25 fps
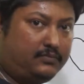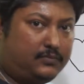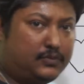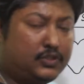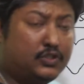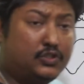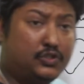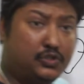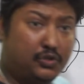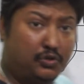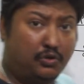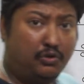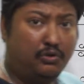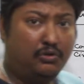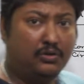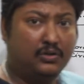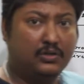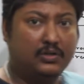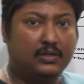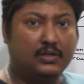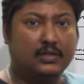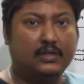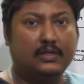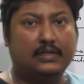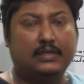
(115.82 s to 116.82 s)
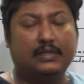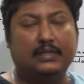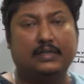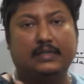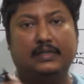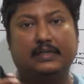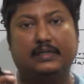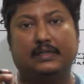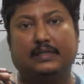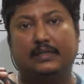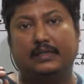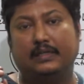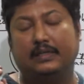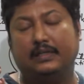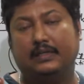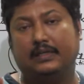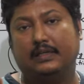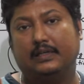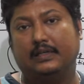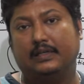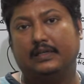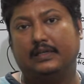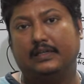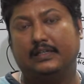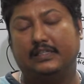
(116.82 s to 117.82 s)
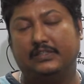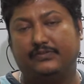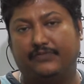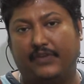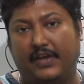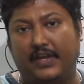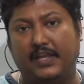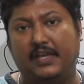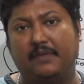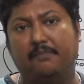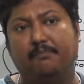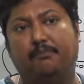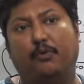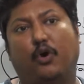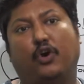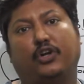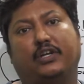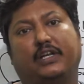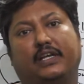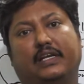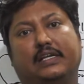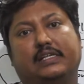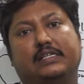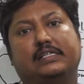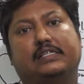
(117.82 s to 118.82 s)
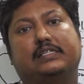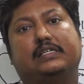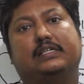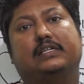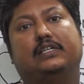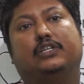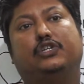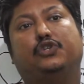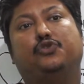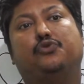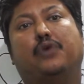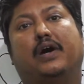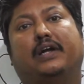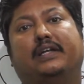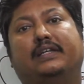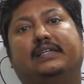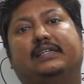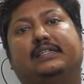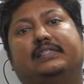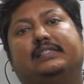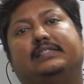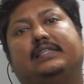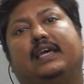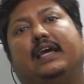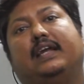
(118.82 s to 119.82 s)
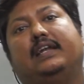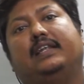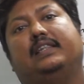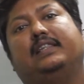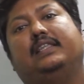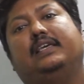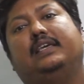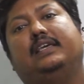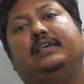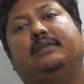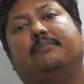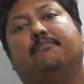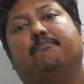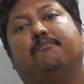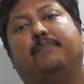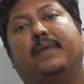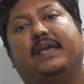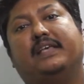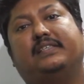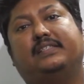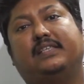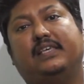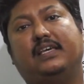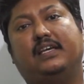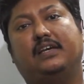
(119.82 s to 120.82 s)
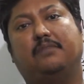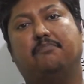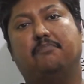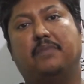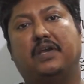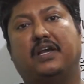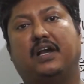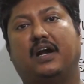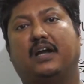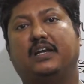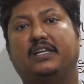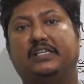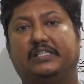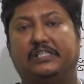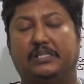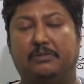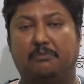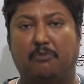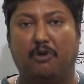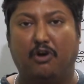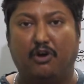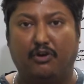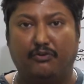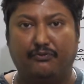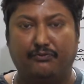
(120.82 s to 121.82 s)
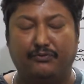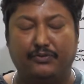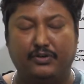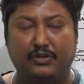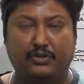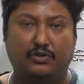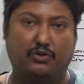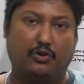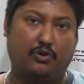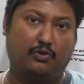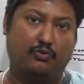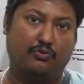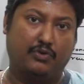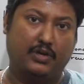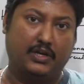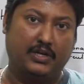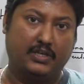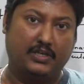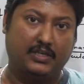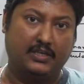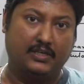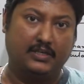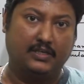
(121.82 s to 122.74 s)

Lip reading: So it is very important to understand the basic mechanism of coronary